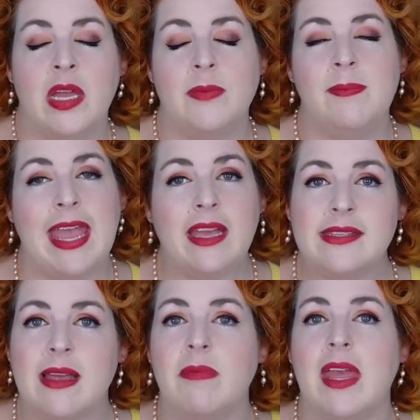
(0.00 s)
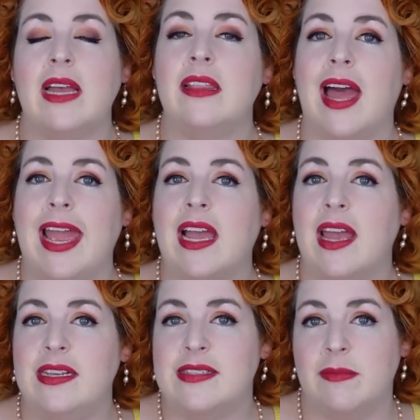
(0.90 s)
Make something like
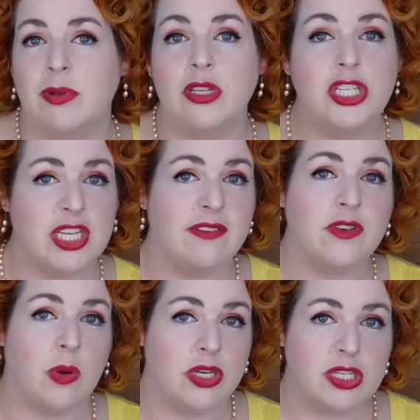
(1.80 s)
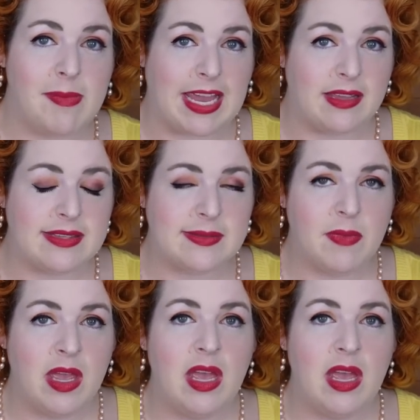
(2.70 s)
a simple shift or chemise.